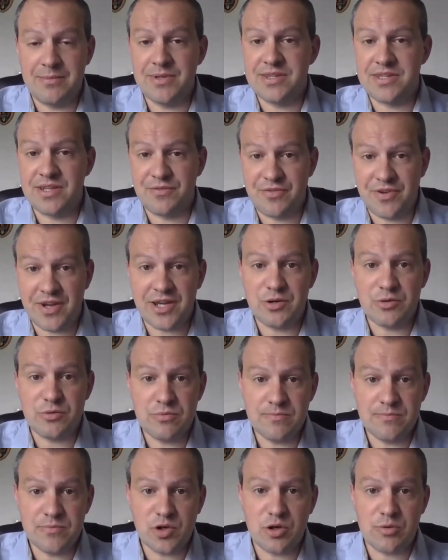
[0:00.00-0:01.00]
payment
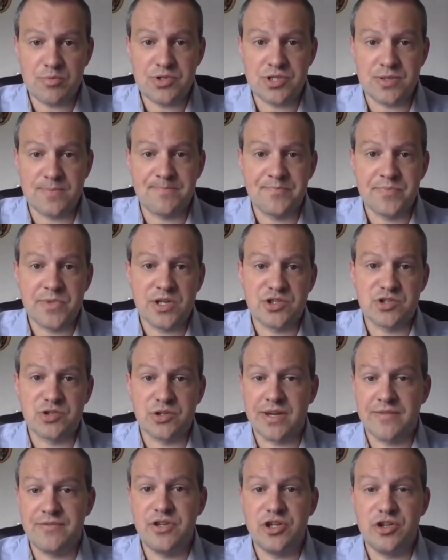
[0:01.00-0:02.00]
deferral option,
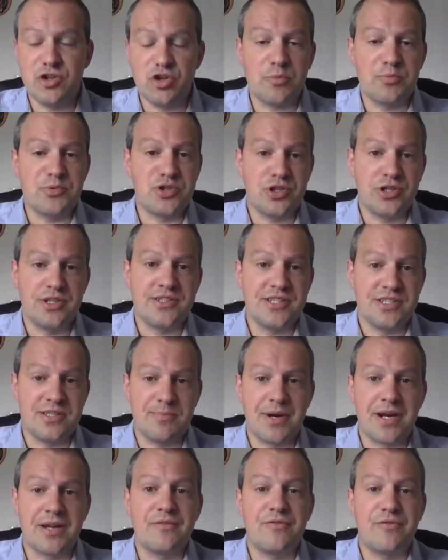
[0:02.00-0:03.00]
so giving you the
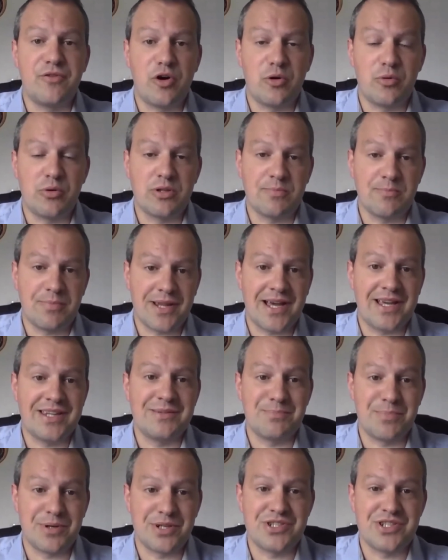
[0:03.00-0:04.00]
opportunity to bring forward
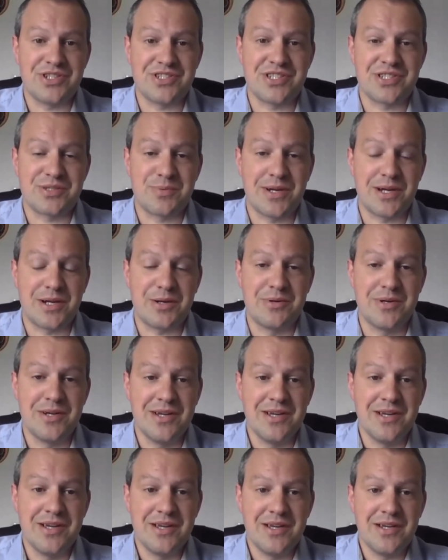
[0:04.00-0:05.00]
planned budgets as
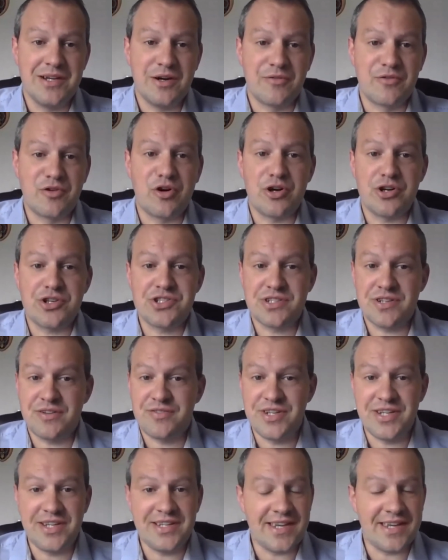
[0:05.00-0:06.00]
well. Of course,
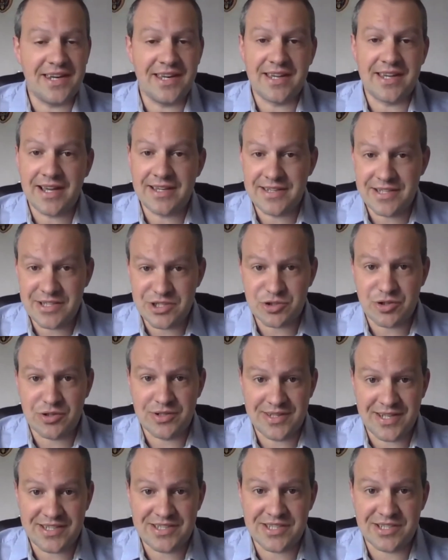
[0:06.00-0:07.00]
if you need any guidance
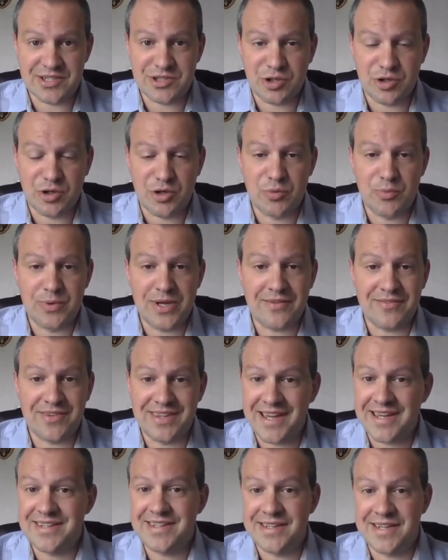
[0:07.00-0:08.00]
on this at all, we
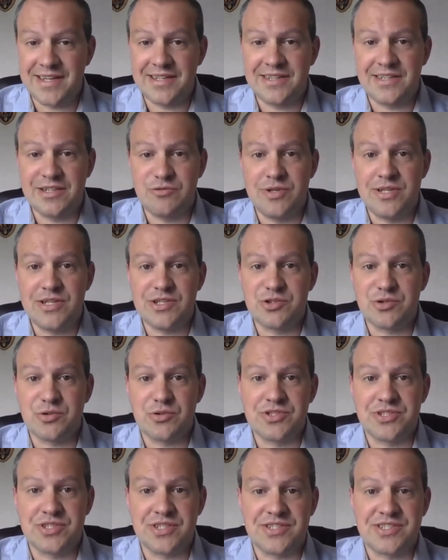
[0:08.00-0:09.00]
have a dedicated
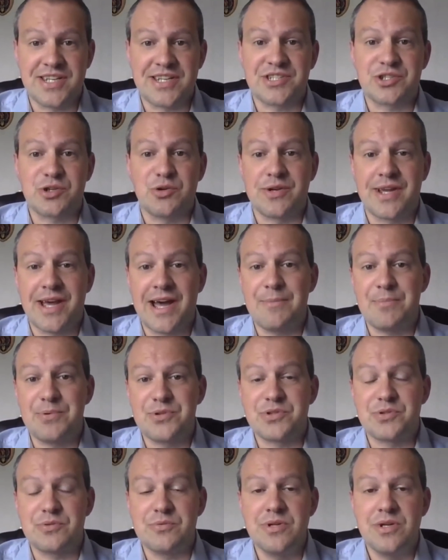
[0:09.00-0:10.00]
resource at Cisco
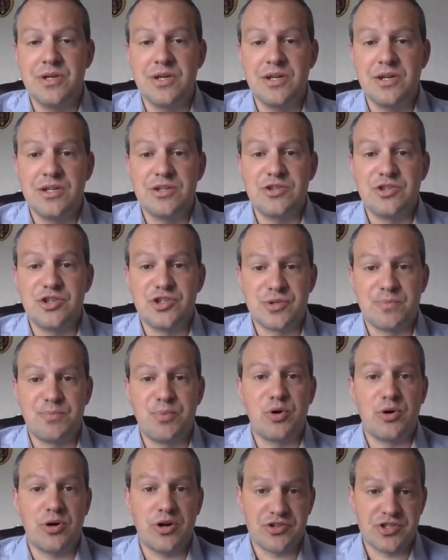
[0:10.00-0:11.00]
Capital to
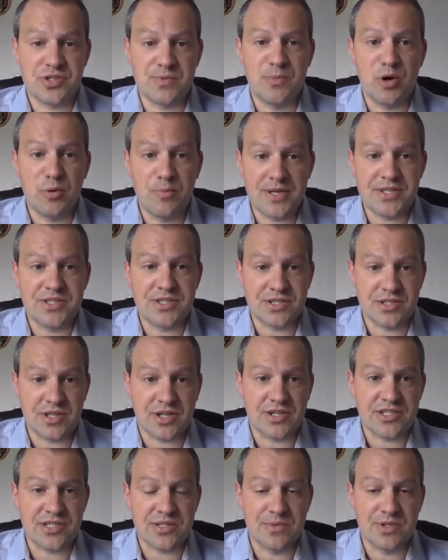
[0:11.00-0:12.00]
support our small business
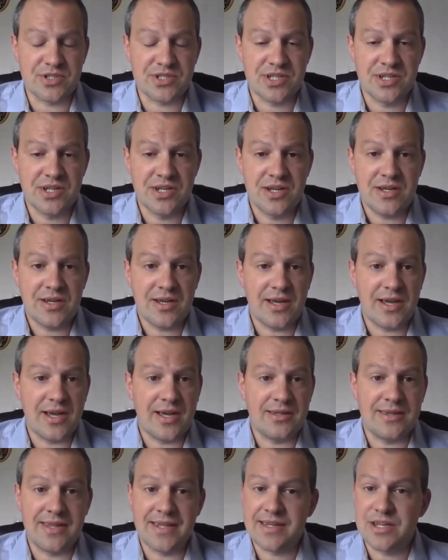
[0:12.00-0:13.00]
customers.
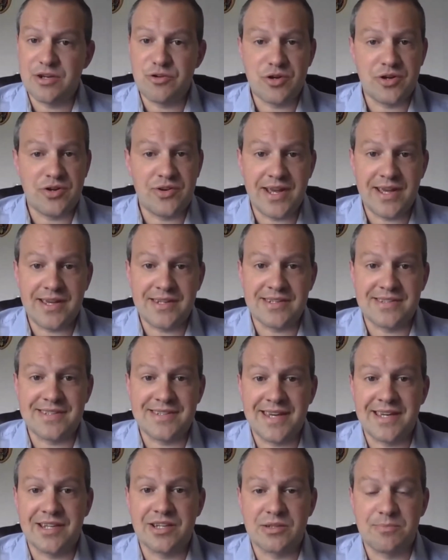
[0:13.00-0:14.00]
They can create
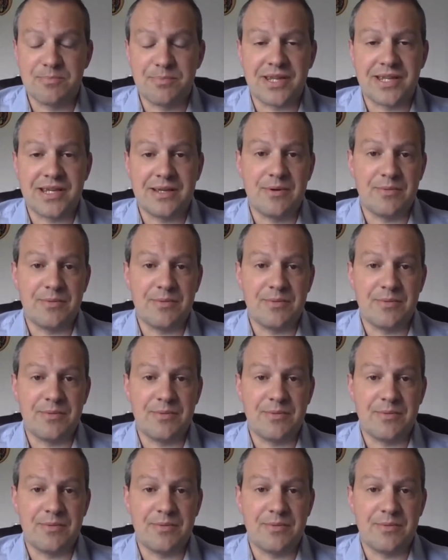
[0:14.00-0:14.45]
a tailored